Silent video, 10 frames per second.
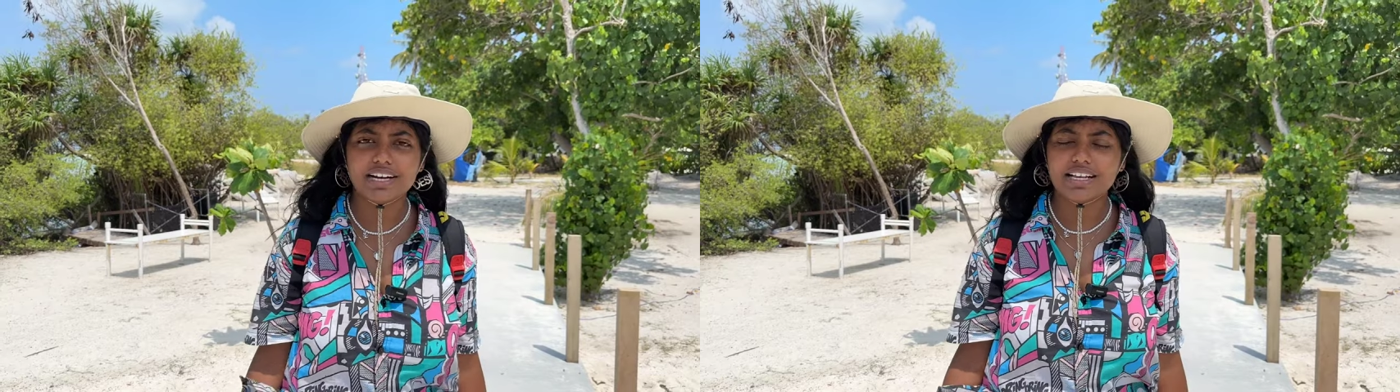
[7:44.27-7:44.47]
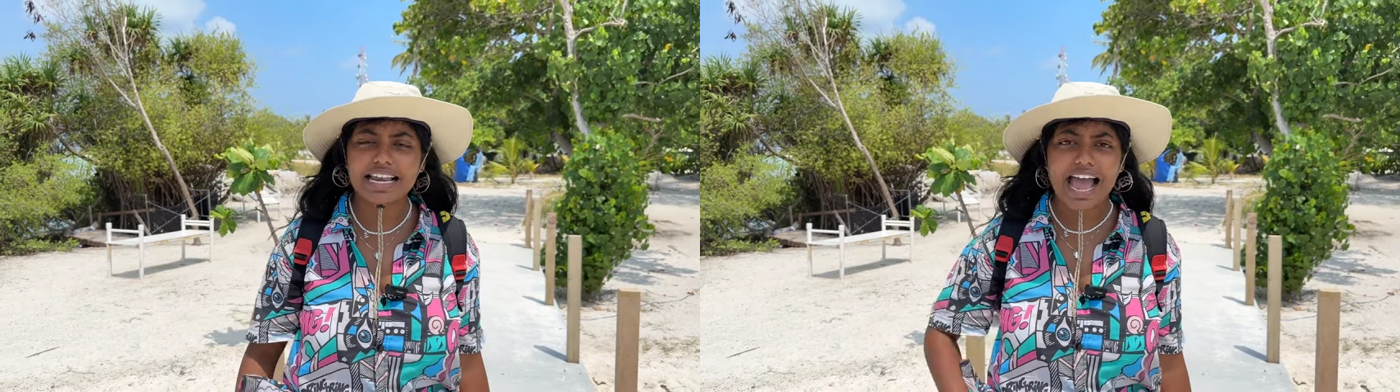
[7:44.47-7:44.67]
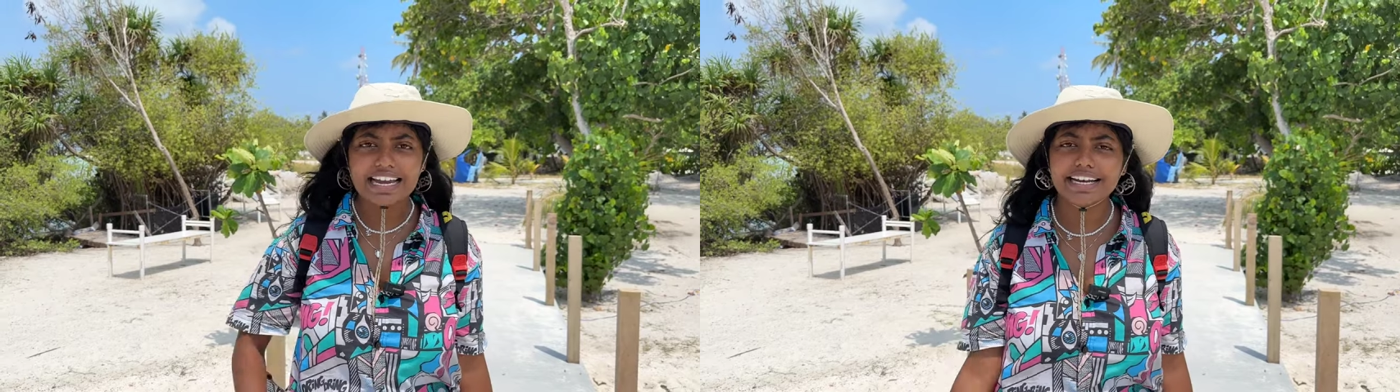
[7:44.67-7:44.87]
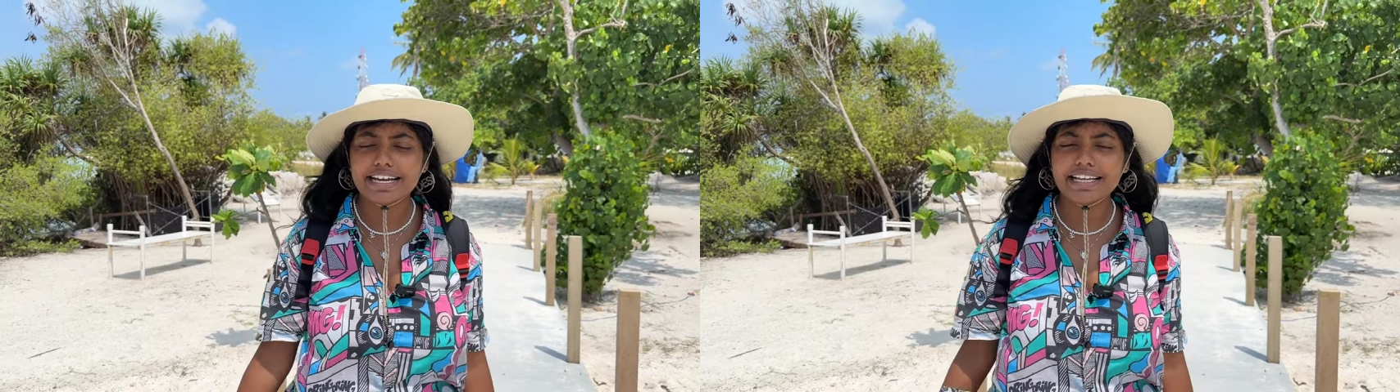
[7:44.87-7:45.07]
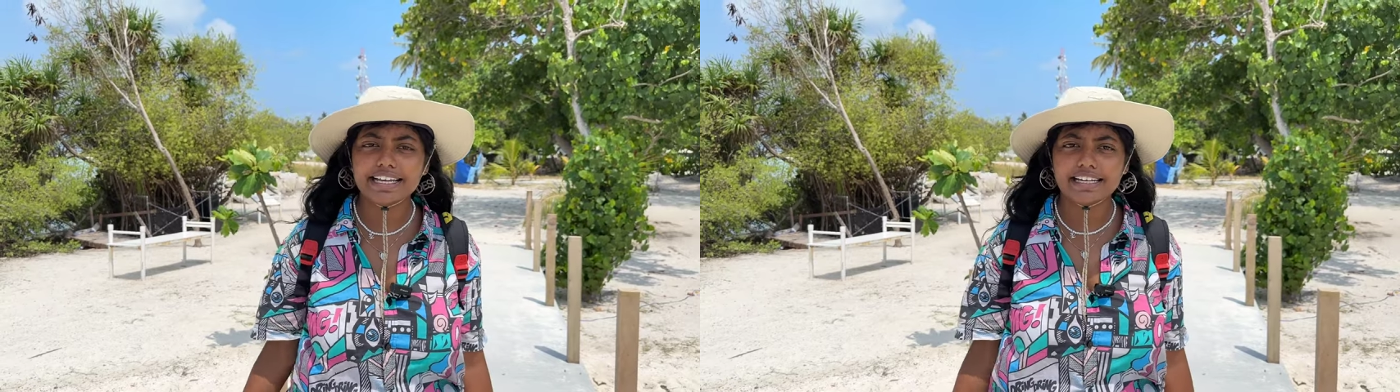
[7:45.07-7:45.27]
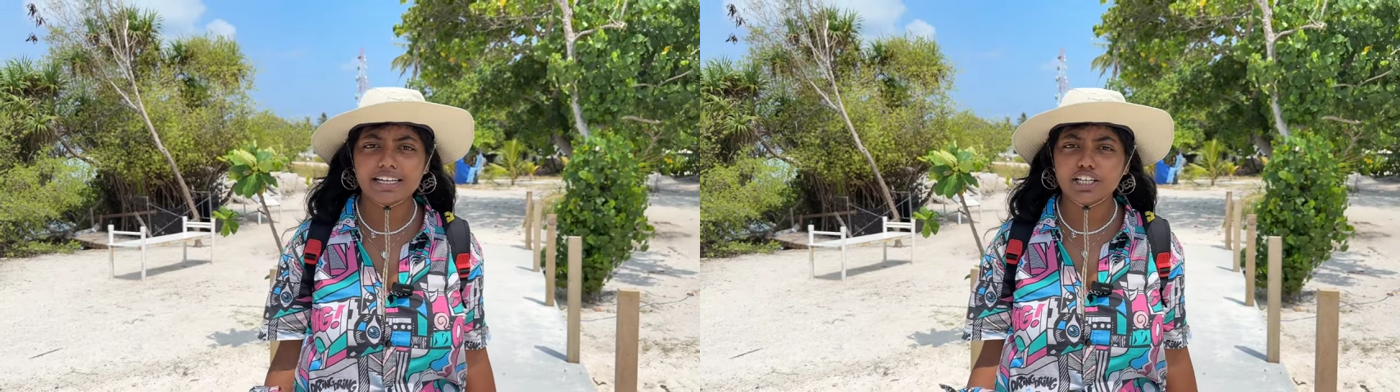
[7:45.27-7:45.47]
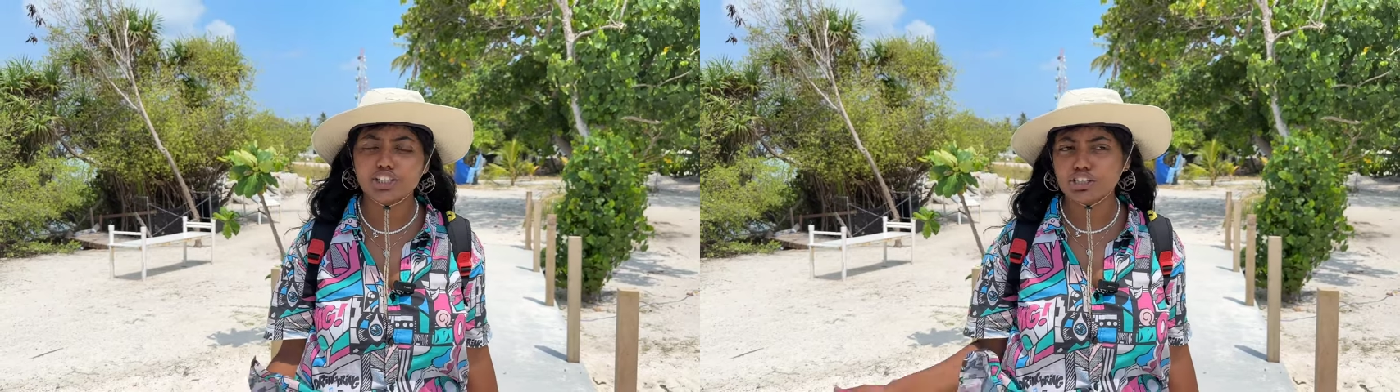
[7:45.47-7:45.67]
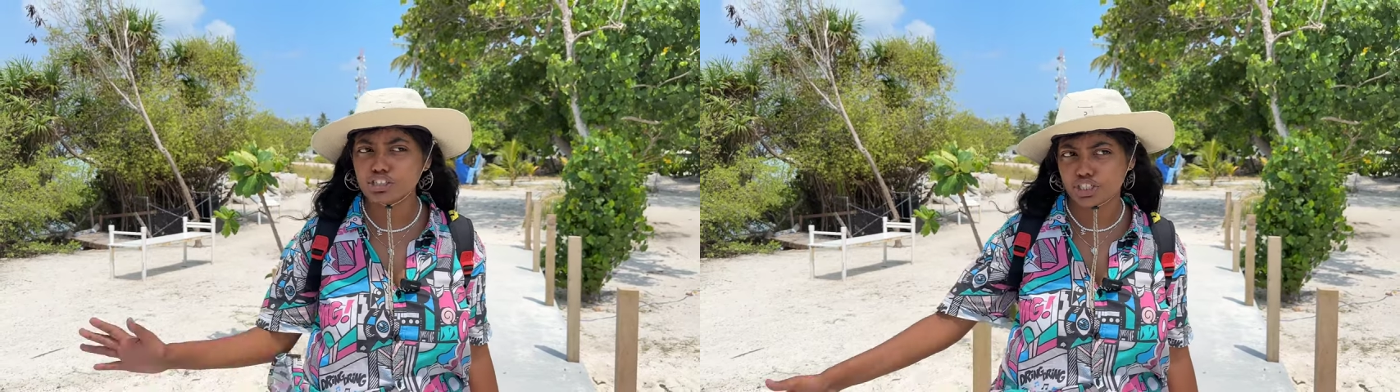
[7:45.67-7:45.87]
landed in
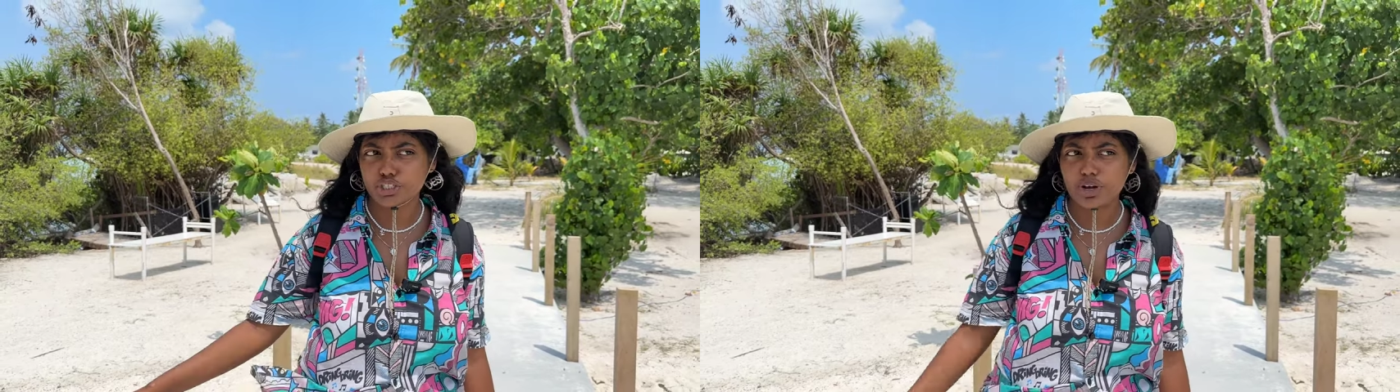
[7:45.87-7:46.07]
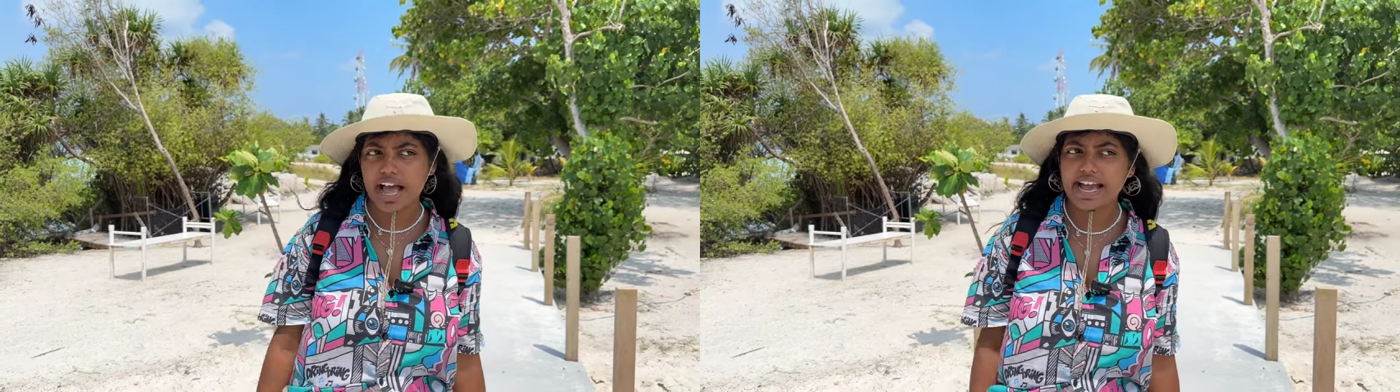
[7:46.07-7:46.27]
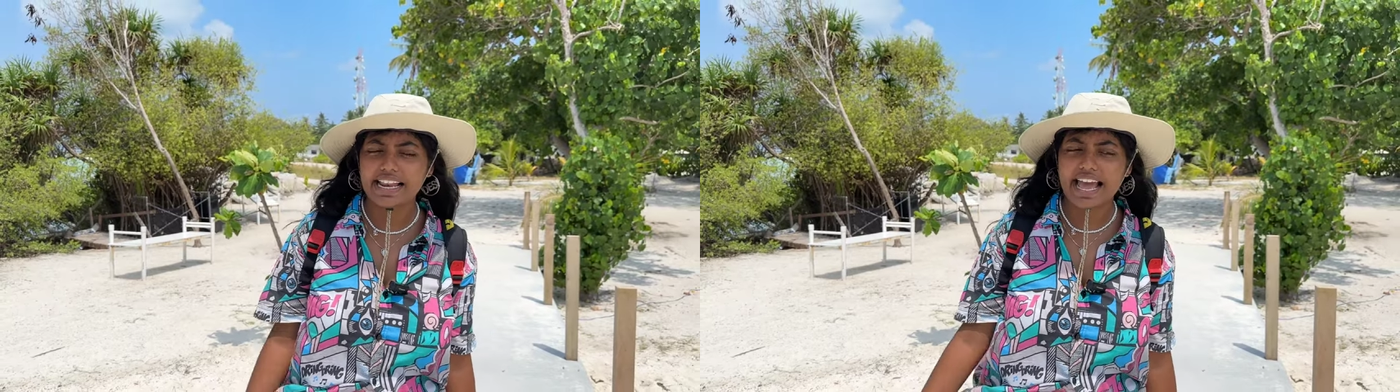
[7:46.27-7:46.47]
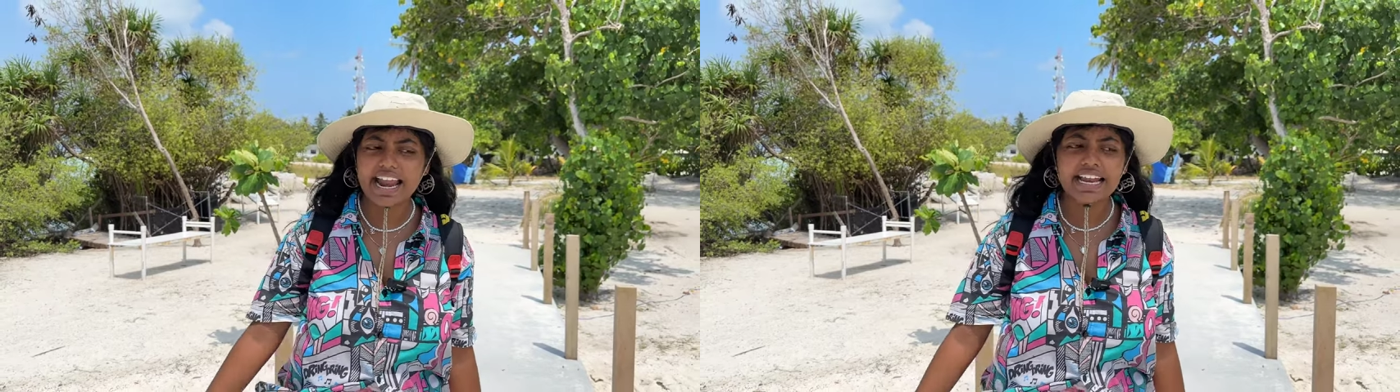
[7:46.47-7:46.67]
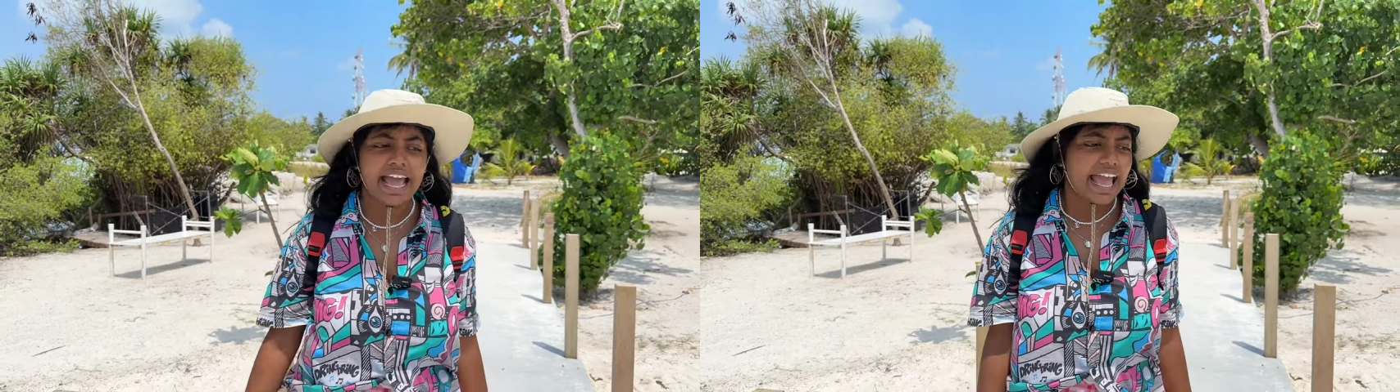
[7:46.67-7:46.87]
Thulusdhoo island,